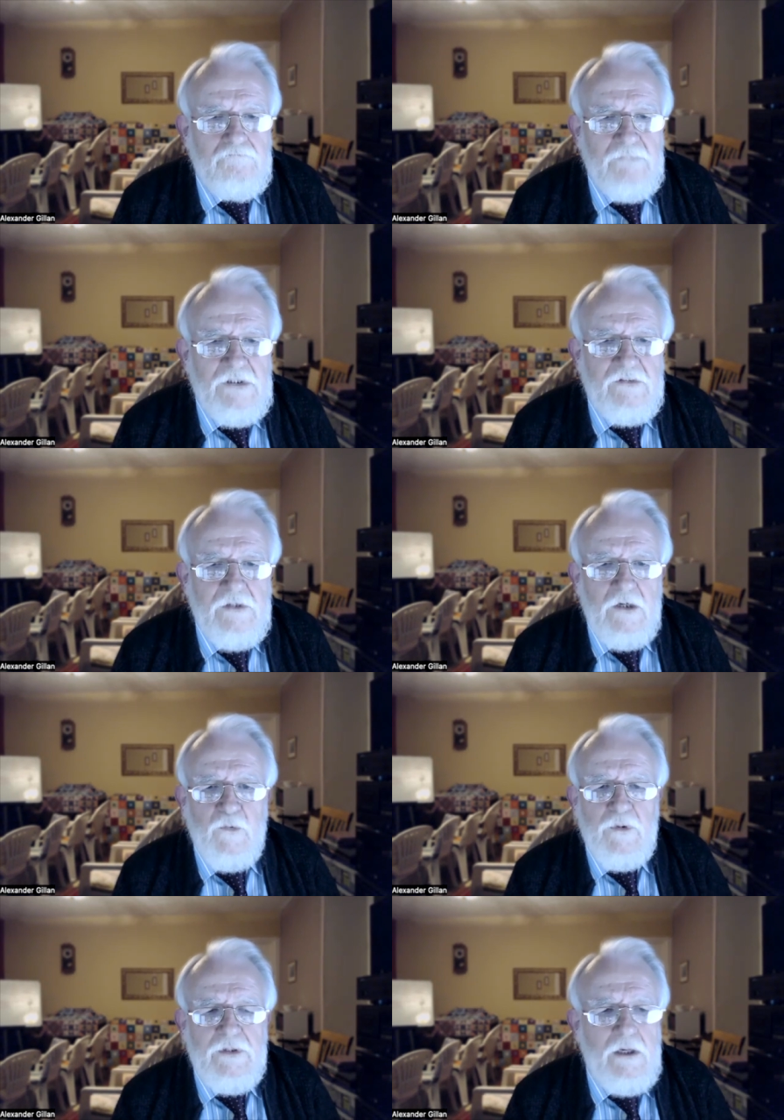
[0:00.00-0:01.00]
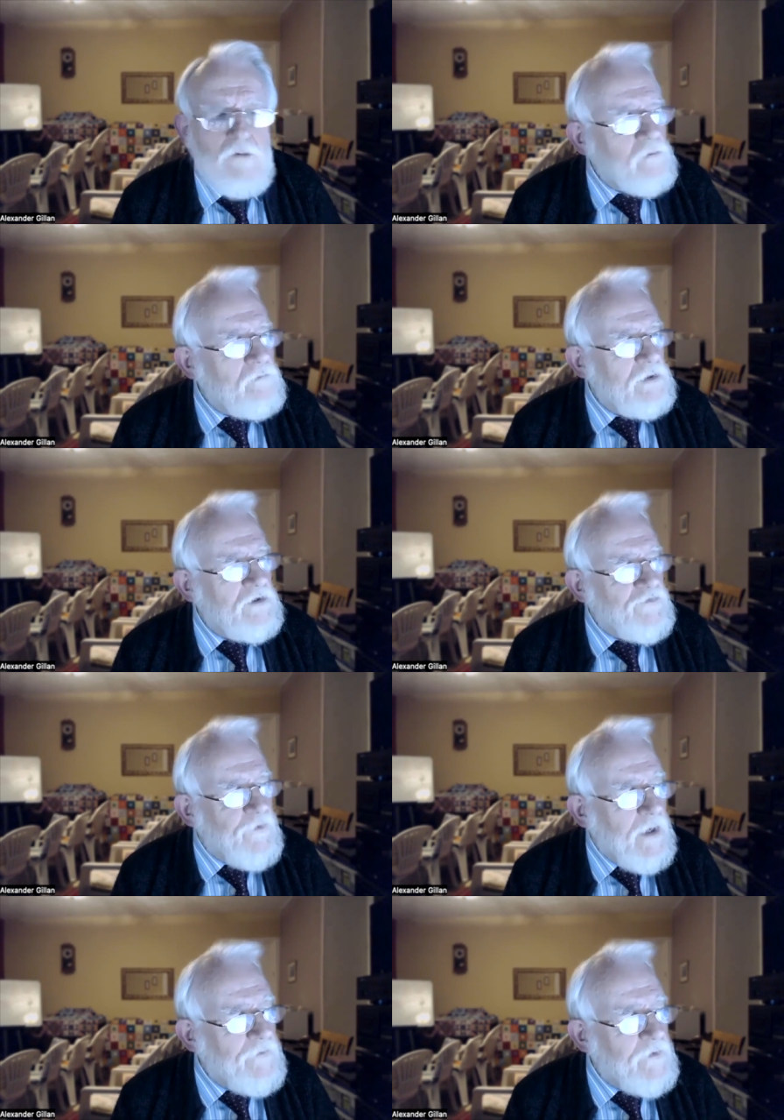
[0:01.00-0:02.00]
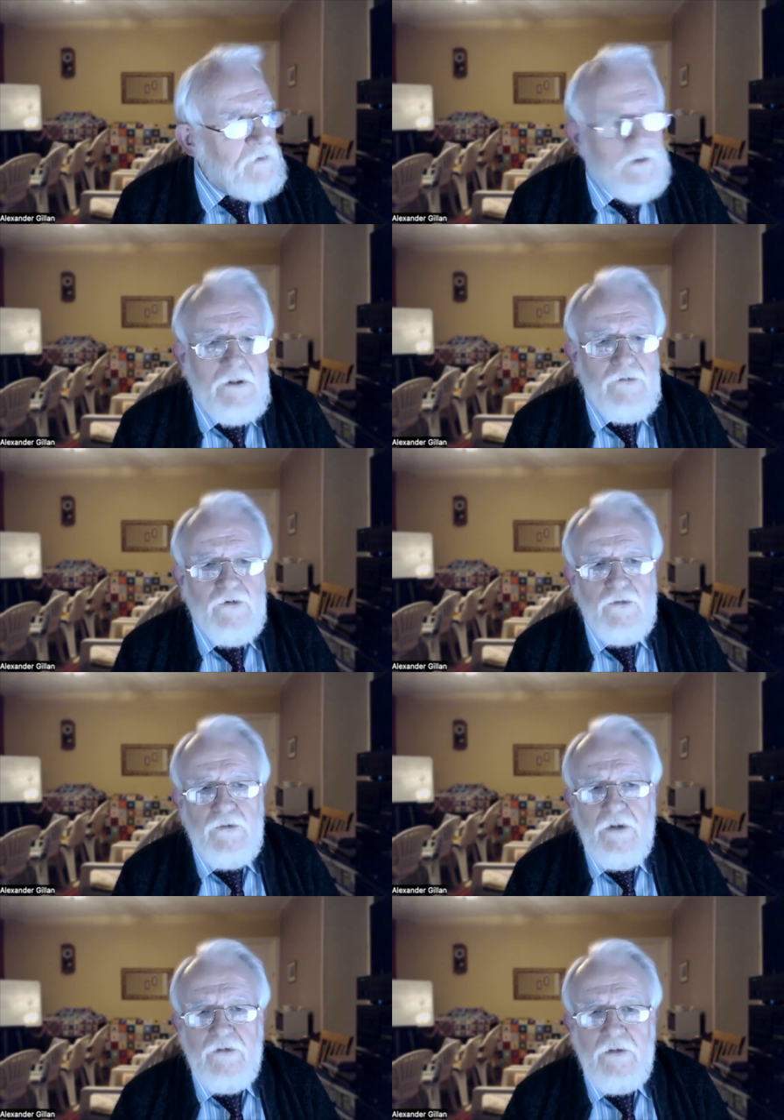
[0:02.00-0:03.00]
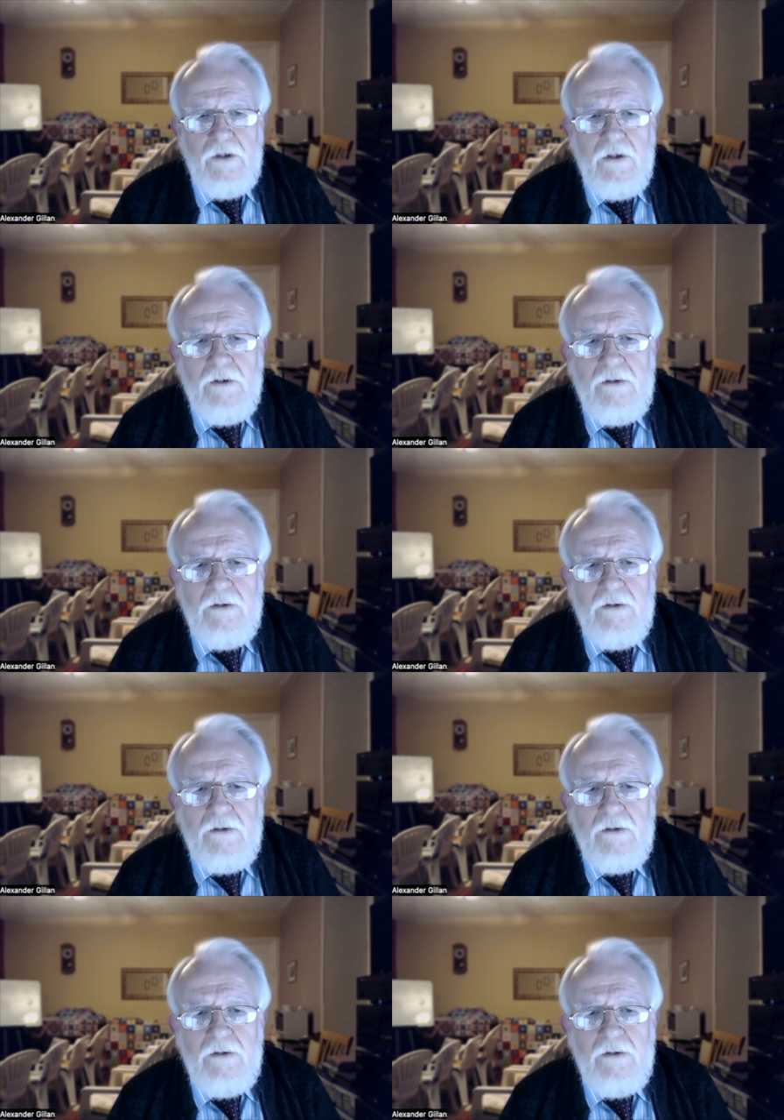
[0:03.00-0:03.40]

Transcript: He said, without his father, he could do nothing.